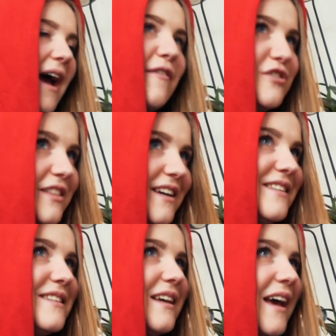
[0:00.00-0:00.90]
After
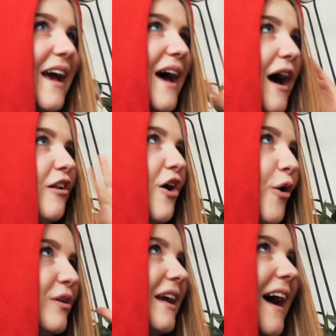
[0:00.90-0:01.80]
this, I'll
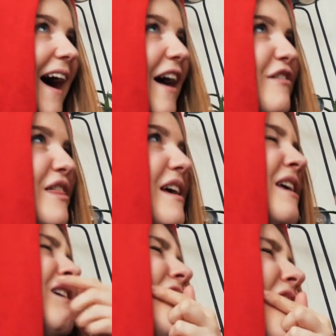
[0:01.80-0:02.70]
only have, I
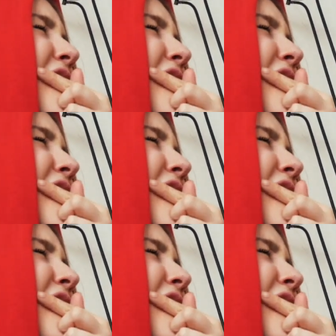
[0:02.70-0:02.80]
think,